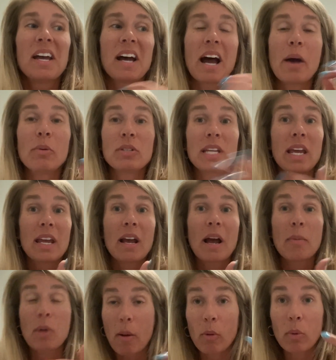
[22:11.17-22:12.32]
I will say I
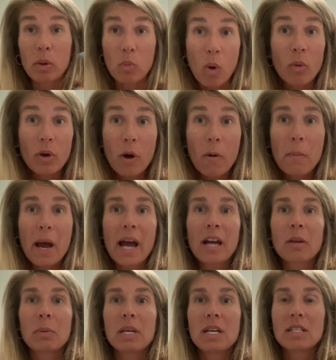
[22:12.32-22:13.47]
probably won't go
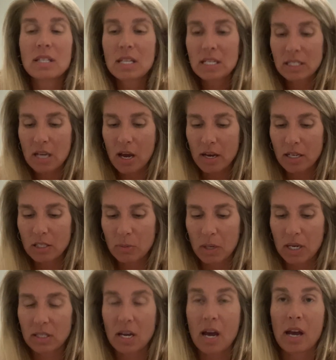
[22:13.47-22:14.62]
back because of these cons,
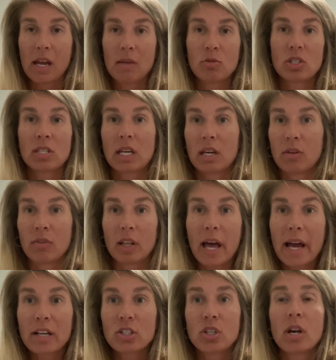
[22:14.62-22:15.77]
because I am just like a
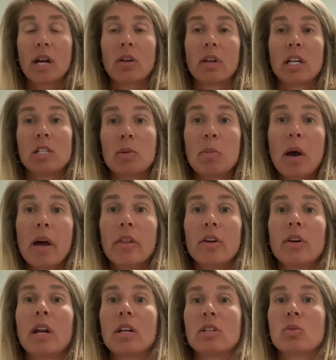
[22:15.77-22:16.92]
relaxer. I don't like to be
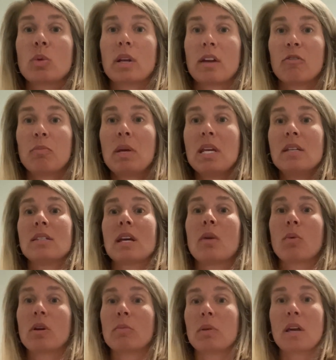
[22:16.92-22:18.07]
bothered. I just want to have peace. I
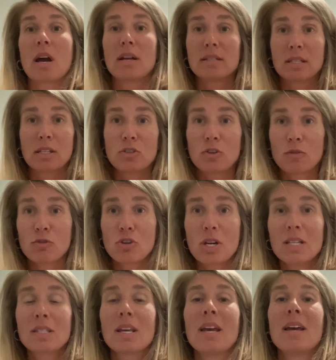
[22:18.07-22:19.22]
want to be constantly served
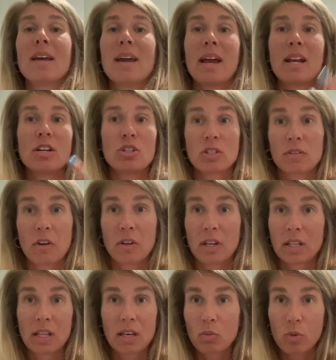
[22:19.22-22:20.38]
drinks. And I just felt
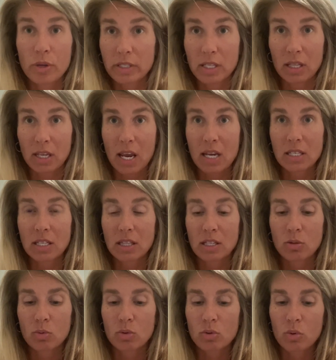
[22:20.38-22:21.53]
like that wasn't the case at
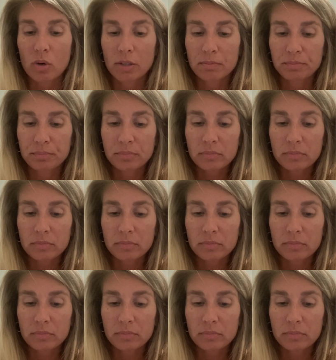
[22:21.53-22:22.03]
this resort.